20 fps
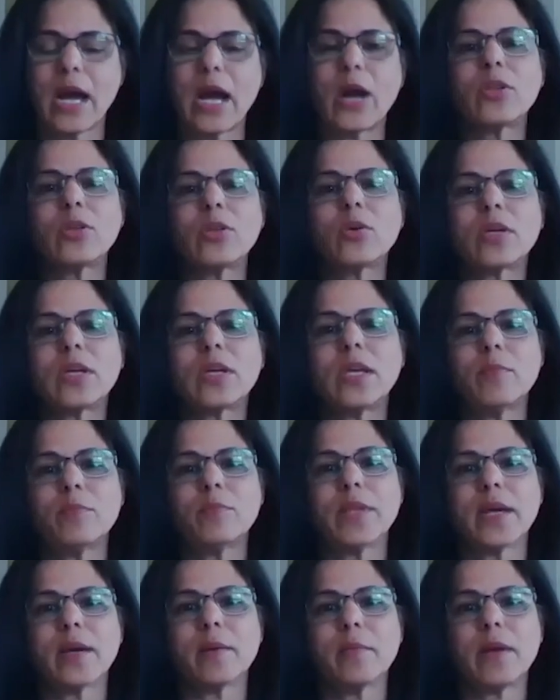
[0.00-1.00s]
How do you keep
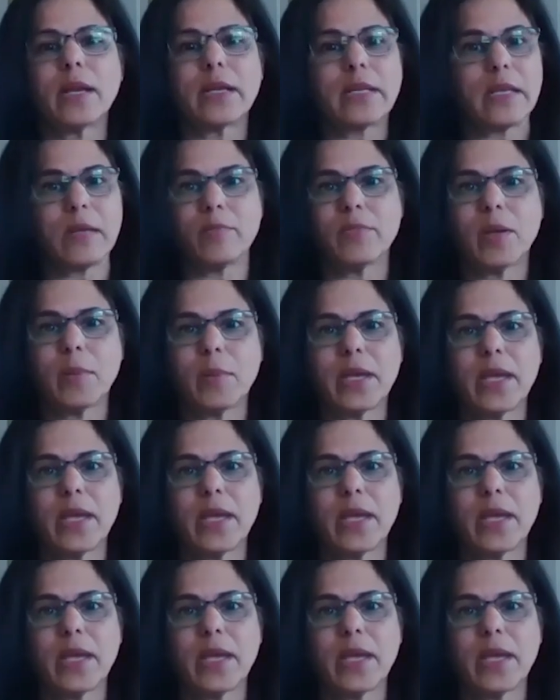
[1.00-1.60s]
them and keep them